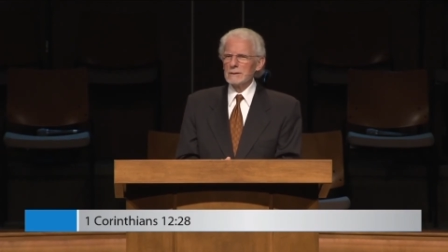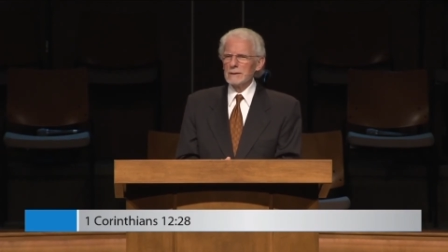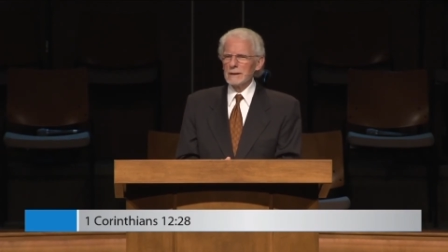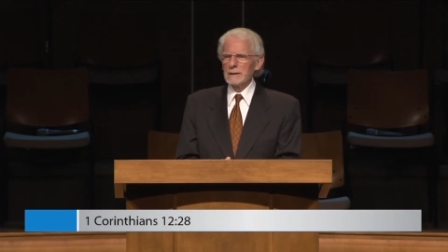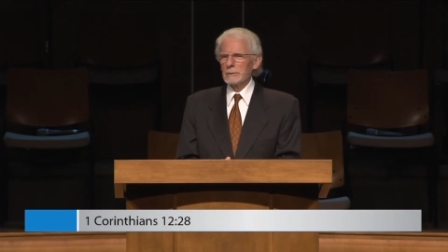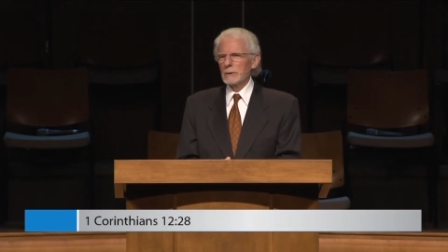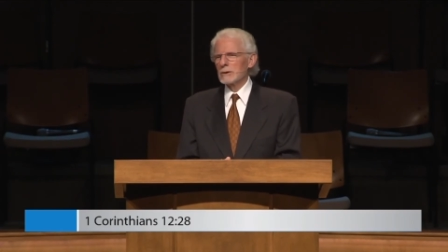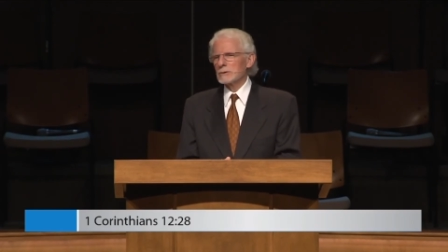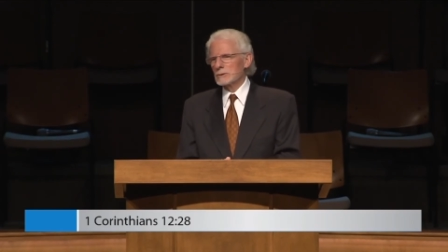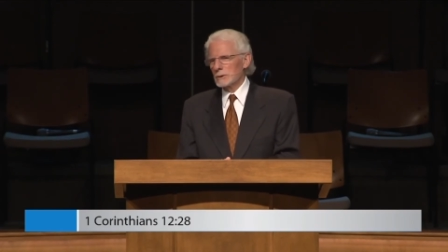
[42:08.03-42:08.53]

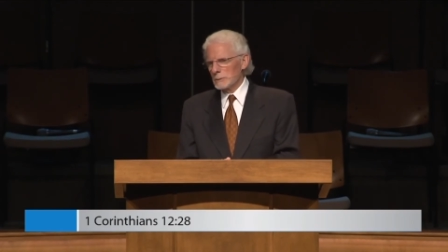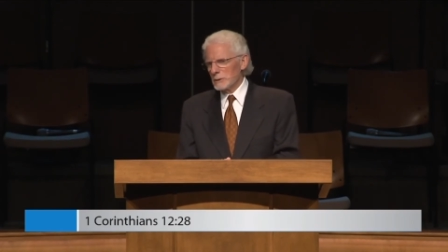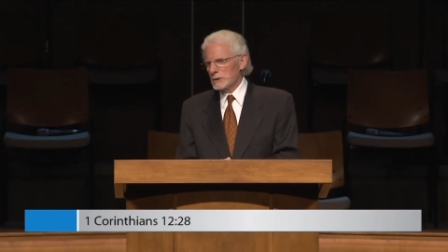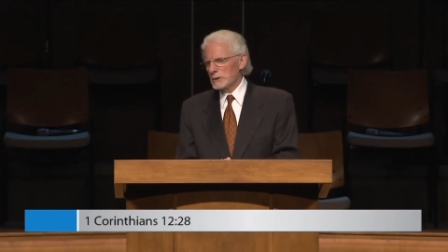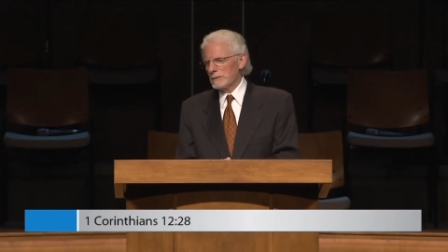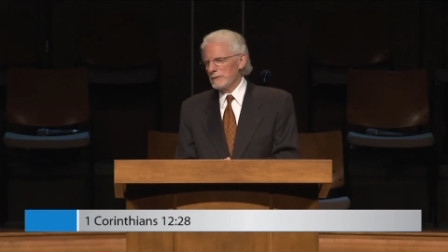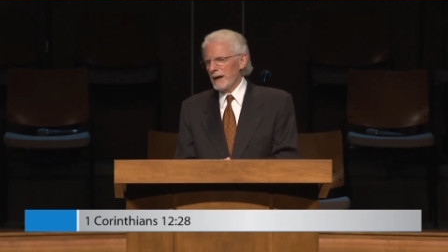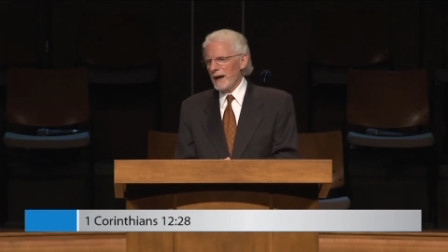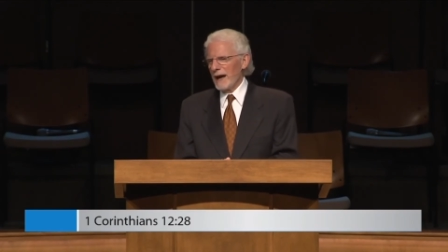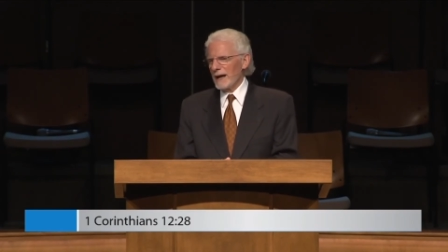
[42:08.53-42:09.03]
He wrote the
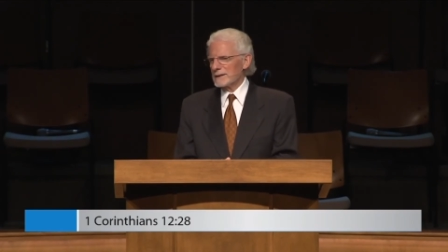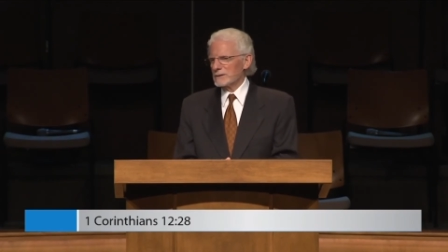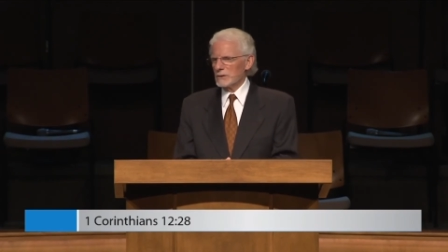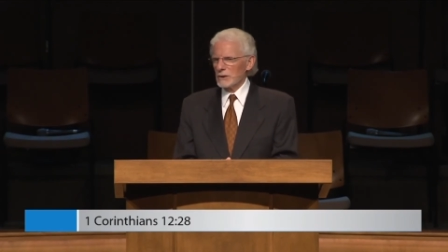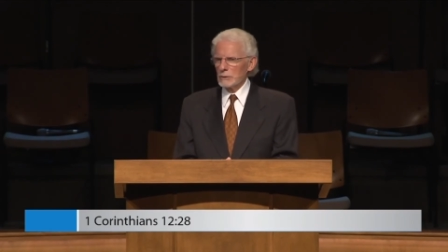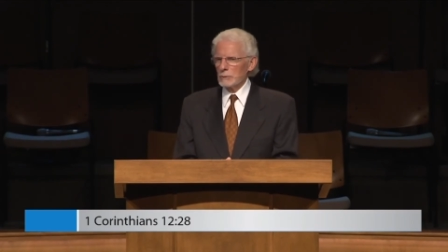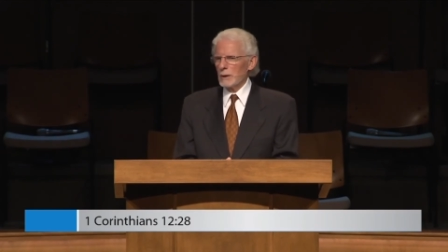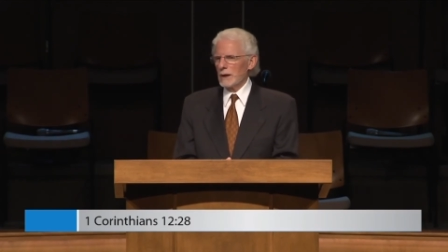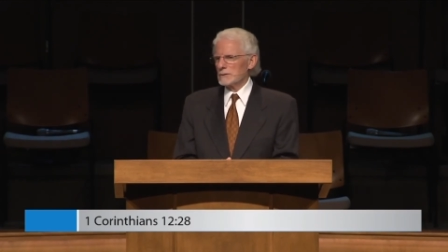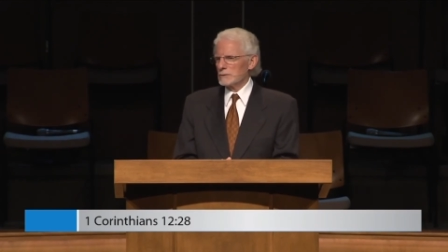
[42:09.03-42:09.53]
book of Acts.
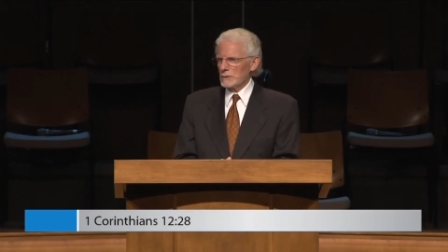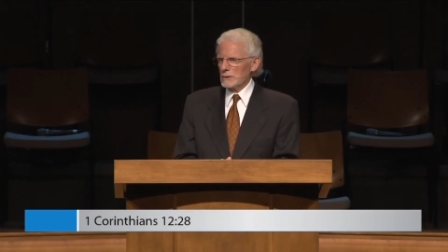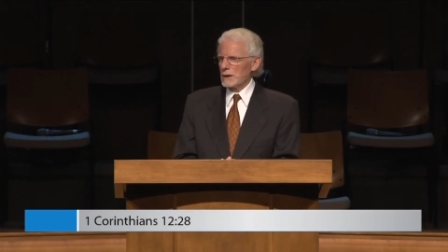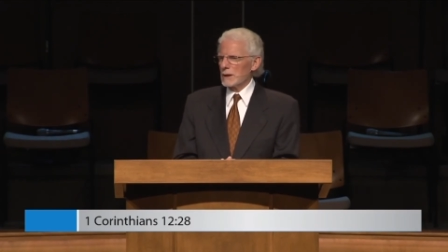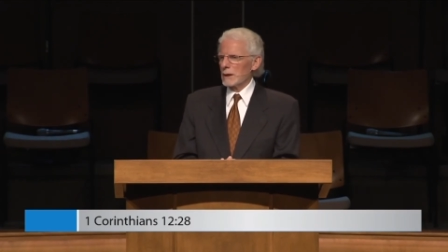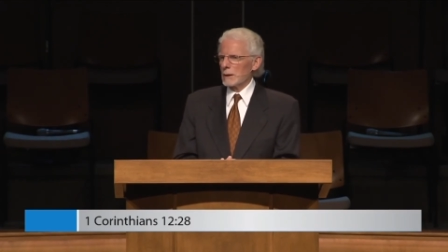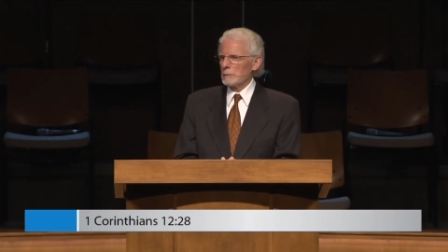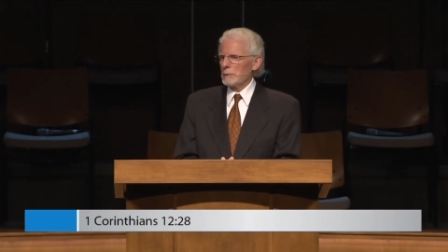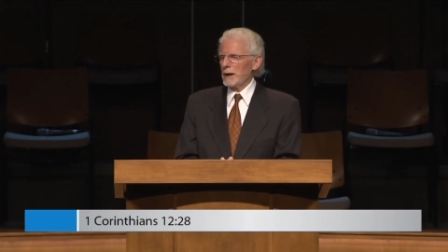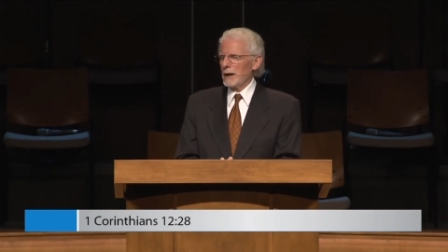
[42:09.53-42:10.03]
He wasn't
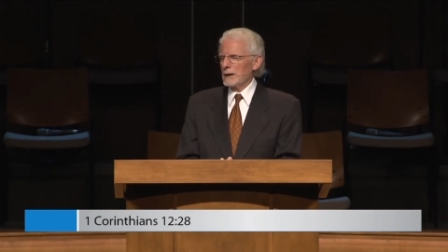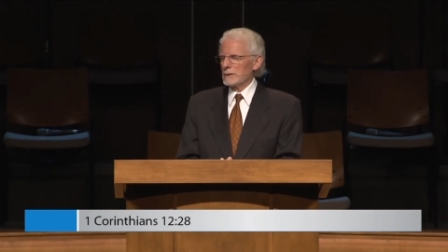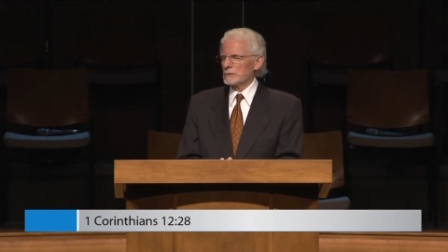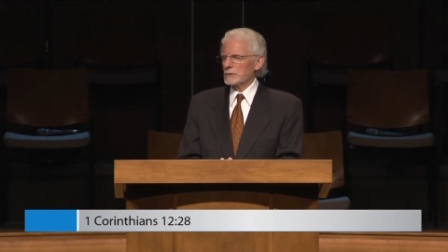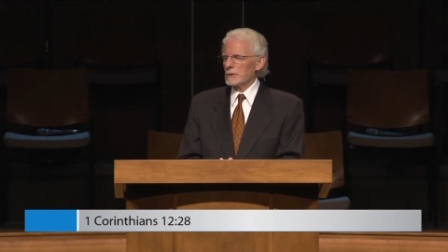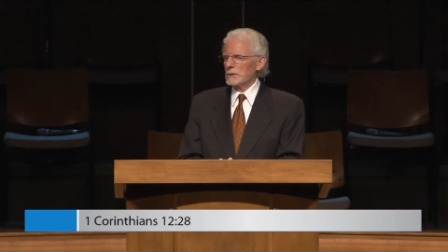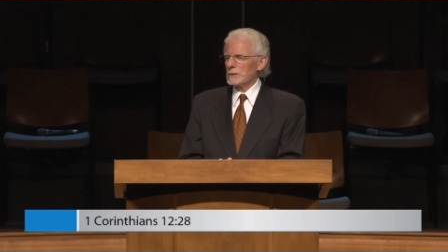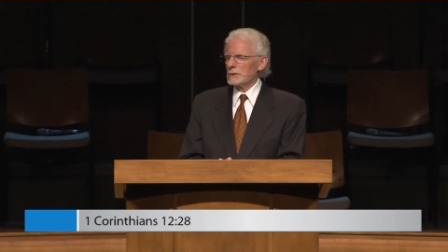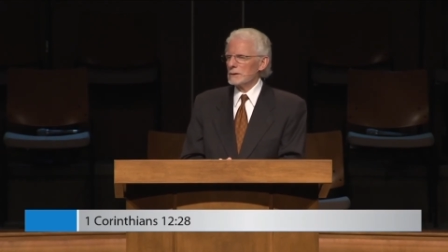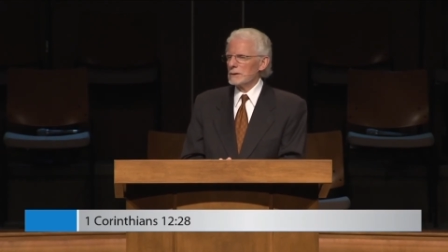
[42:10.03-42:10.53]
an
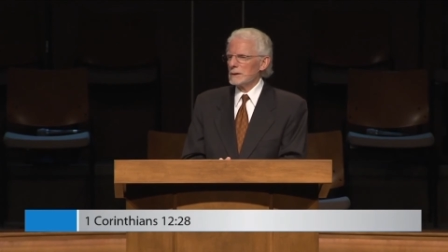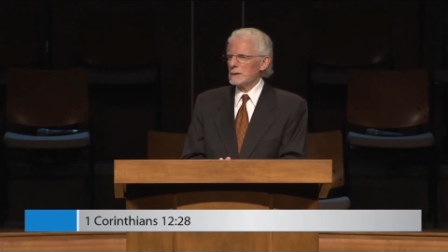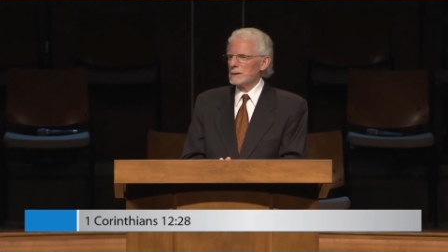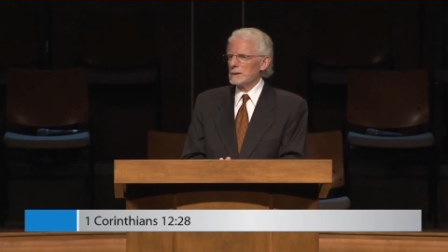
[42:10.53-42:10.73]
apostle.